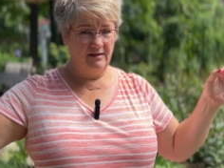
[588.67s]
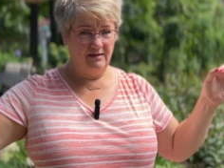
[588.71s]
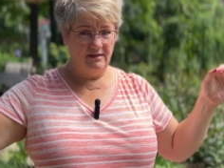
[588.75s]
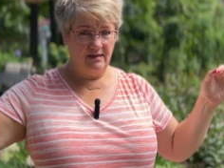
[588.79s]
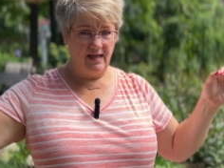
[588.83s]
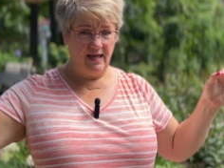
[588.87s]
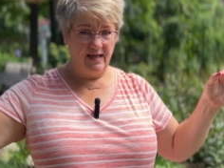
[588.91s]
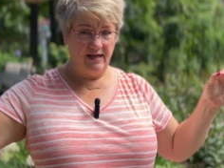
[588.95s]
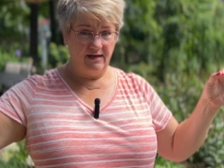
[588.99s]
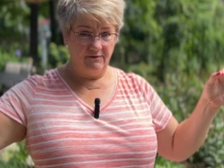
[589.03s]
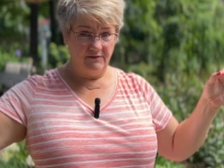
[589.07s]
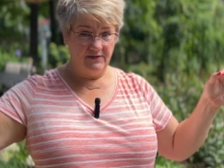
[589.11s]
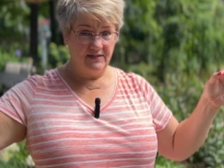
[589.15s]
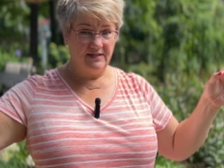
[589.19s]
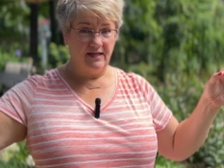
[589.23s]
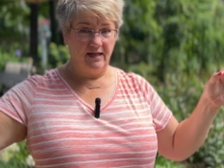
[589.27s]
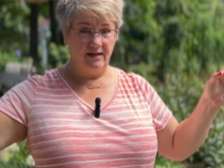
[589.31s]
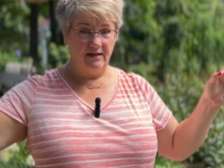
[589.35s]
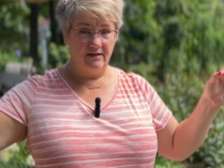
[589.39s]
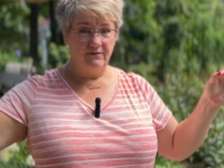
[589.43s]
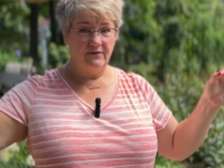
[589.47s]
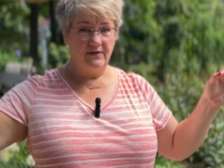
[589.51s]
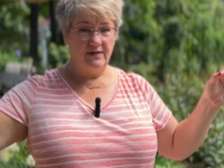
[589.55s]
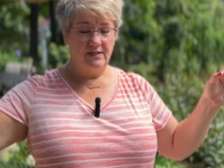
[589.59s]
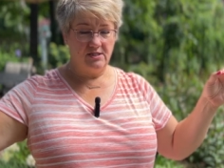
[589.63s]
line of
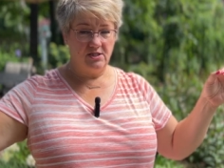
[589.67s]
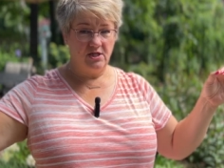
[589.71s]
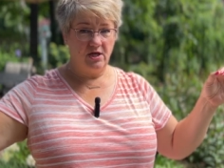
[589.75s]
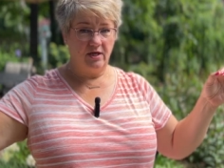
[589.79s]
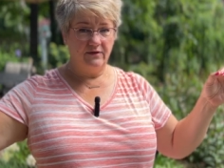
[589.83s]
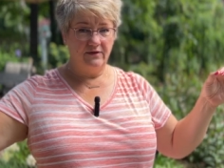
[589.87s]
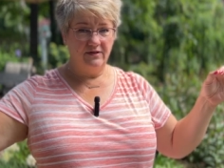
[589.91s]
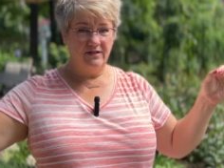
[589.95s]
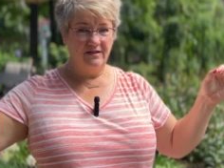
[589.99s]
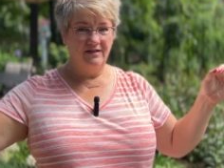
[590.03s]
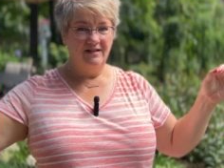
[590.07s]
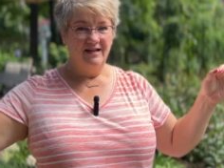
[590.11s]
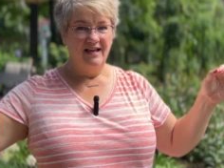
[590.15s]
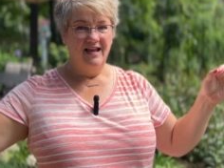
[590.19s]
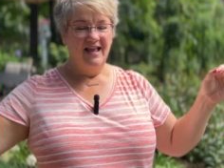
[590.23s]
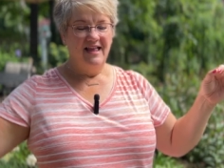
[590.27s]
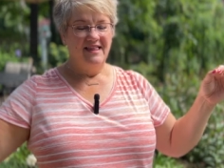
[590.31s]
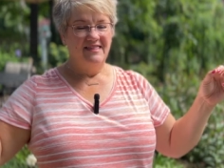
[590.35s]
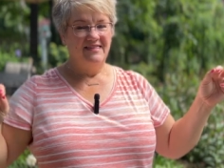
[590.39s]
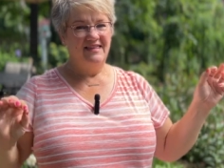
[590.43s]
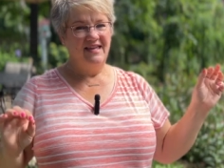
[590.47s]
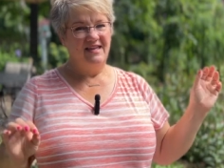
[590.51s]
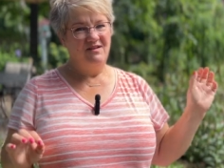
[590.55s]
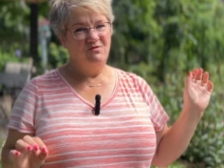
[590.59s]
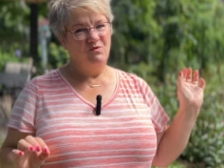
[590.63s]
sight of each other,
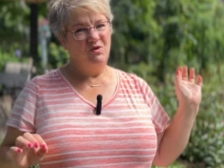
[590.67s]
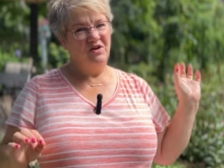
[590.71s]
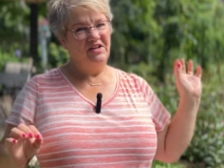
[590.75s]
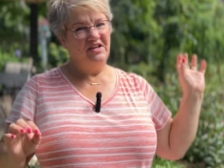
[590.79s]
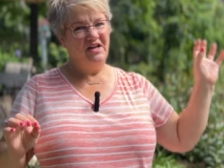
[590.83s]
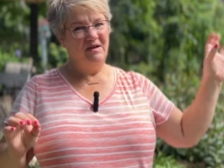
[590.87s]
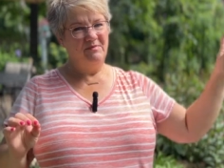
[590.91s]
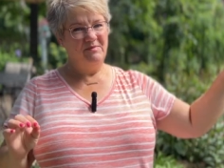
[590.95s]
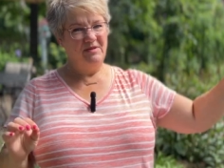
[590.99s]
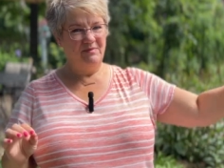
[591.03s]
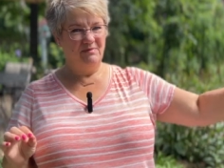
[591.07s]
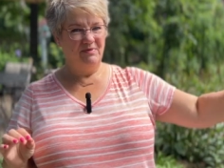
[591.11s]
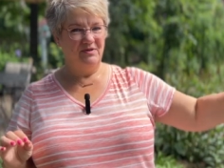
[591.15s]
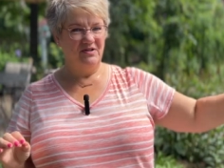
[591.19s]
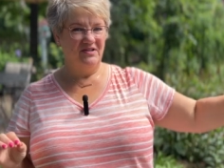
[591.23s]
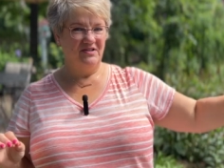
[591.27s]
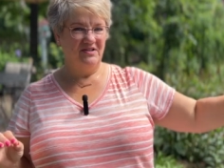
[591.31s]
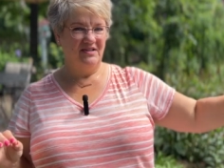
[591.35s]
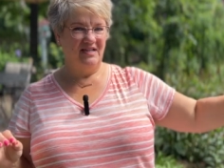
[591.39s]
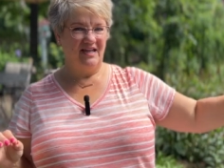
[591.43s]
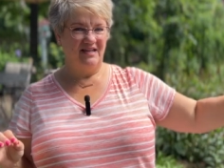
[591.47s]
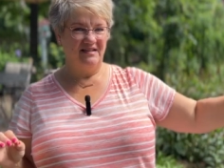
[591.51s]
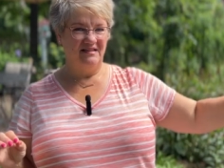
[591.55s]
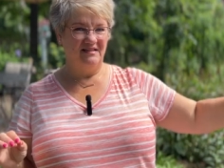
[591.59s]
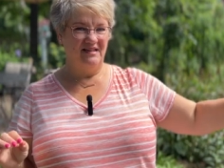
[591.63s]
then one
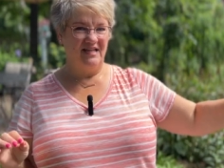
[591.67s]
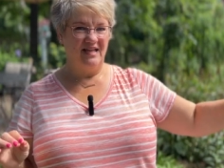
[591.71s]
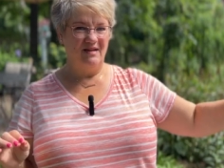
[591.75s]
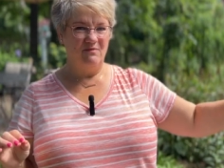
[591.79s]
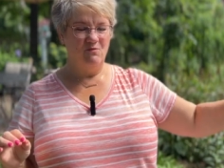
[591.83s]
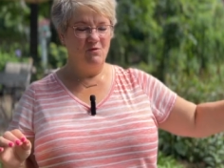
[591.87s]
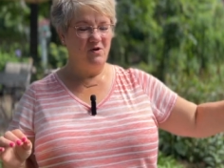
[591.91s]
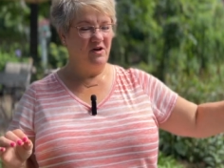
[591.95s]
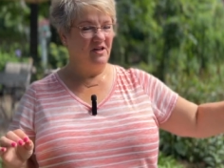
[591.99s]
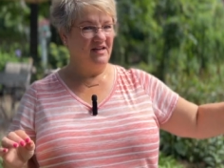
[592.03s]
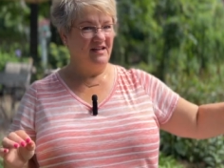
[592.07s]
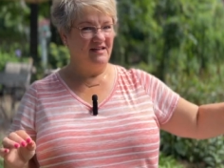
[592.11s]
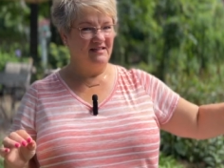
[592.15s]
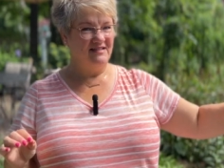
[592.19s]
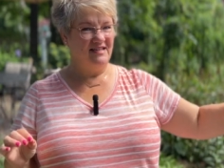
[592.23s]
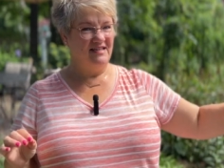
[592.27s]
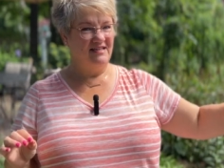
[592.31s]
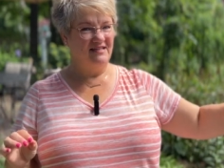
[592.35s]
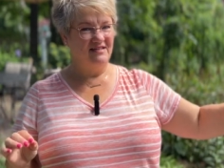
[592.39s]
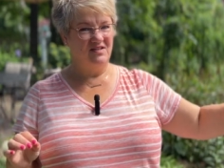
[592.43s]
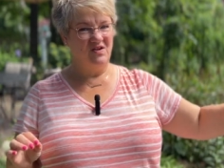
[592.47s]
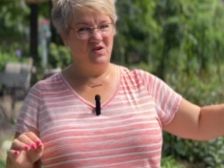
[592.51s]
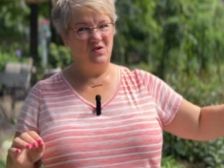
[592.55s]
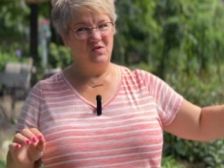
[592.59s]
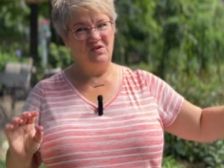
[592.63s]
hummingbird can claim one as
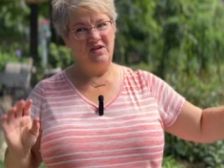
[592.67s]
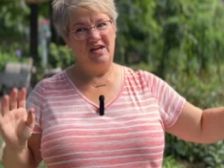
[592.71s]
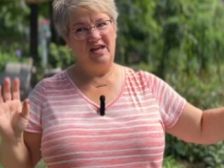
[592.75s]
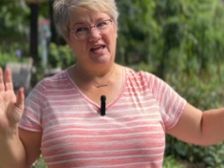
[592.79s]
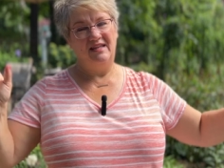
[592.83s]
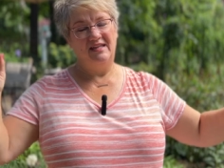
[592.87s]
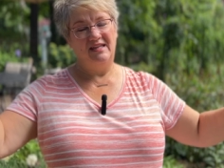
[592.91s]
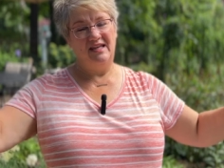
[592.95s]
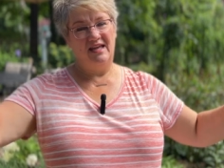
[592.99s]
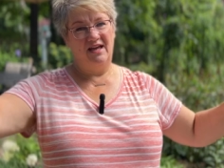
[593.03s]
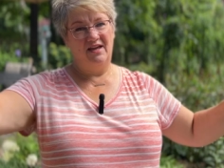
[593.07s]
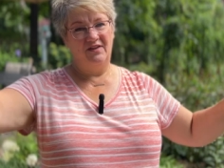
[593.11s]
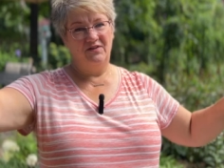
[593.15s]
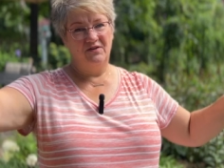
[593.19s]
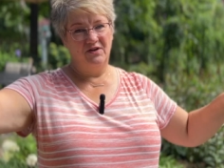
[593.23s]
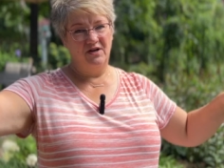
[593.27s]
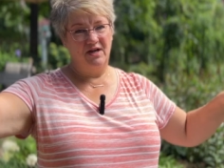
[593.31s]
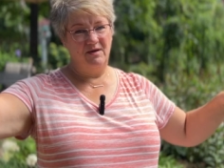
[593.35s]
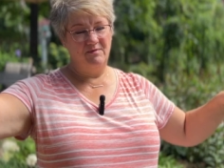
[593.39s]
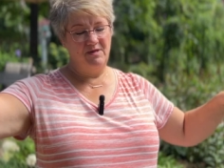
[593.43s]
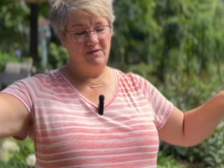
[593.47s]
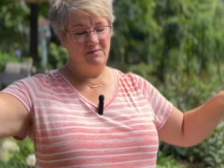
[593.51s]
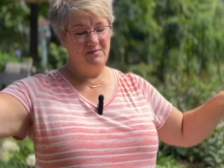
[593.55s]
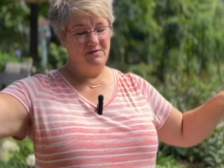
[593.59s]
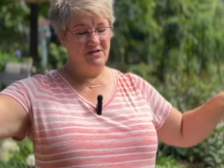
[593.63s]
his own and the other
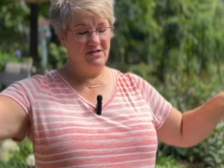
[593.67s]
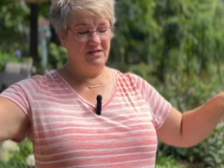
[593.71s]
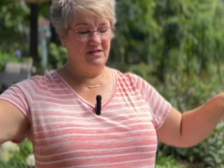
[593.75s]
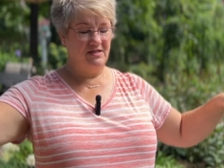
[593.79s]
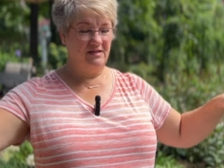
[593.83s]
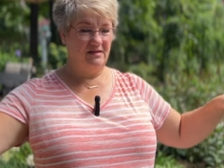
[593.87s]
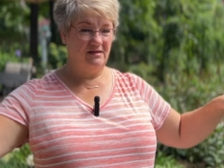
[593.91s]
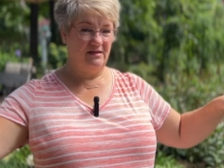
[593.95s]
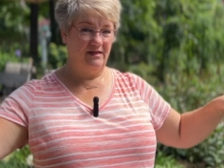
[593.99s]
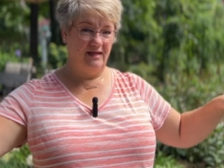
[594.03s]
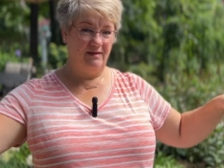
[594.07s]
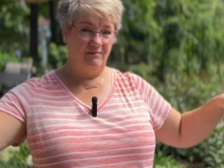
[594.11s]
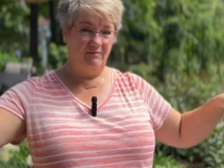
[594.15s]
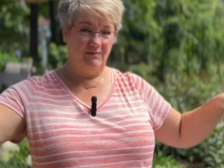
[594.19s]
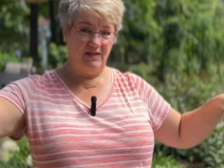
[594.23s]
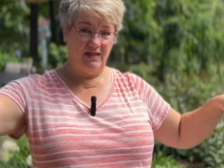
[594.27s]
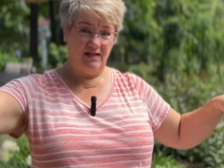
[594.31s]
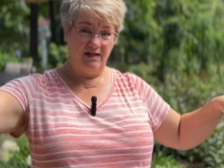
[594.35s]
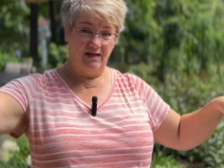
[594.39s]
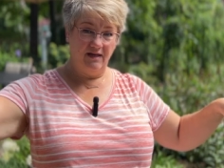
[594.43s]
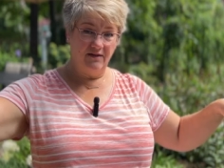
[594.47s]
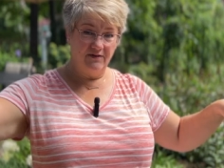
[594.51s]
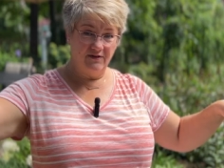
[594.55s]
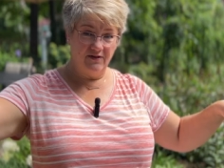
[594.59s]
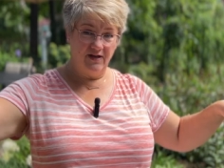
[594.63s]
hummingbird can claim
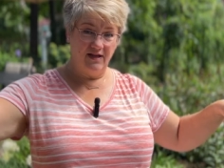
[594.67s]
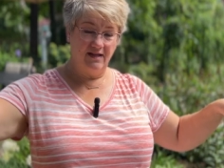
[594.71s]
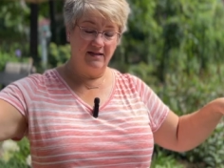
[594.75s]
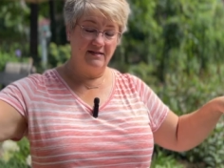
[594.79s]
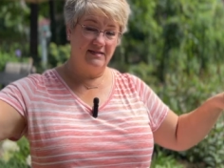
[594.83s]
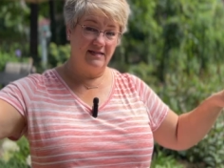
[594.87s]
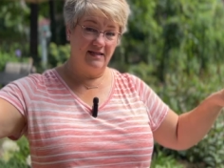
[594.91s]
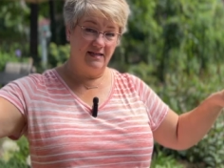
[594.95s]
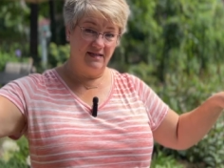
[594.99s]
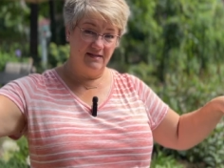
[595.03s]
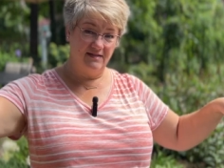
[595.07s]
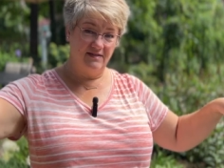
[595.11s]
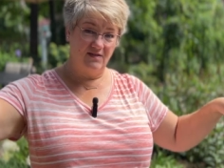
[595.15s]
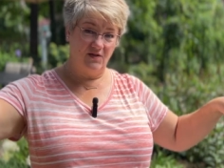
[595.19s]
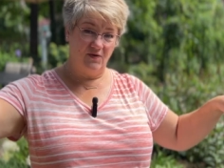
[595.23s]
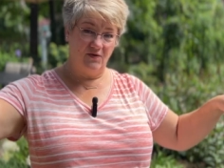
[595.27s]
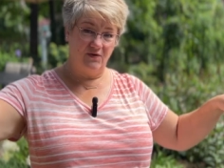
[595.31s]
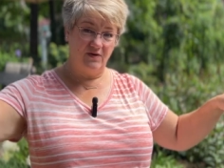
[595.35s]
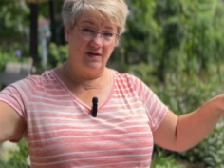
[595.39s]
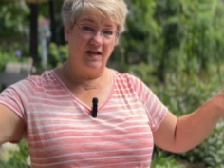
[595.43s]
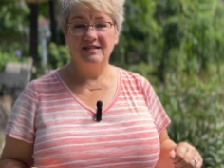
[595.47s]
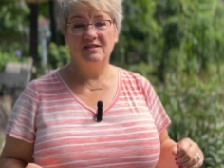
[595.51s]
the other as his own.